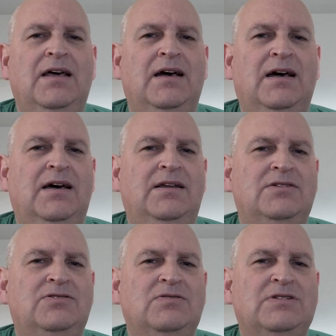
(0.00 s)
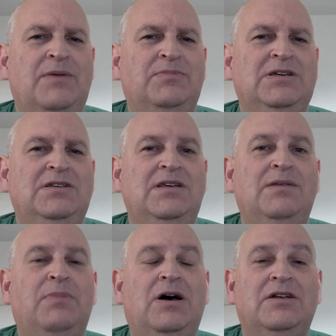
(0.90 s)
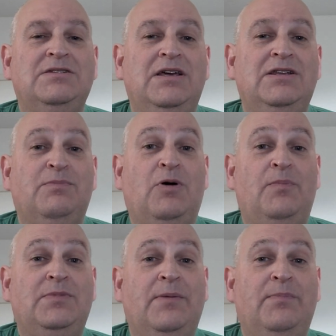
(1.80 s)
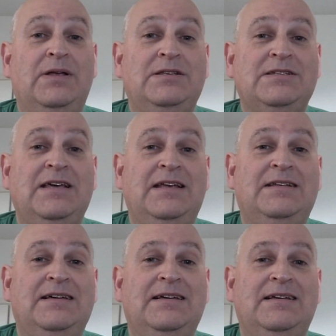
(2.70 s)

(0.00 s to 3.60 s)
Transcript: And as soon as I updated, Bartender popped up and said,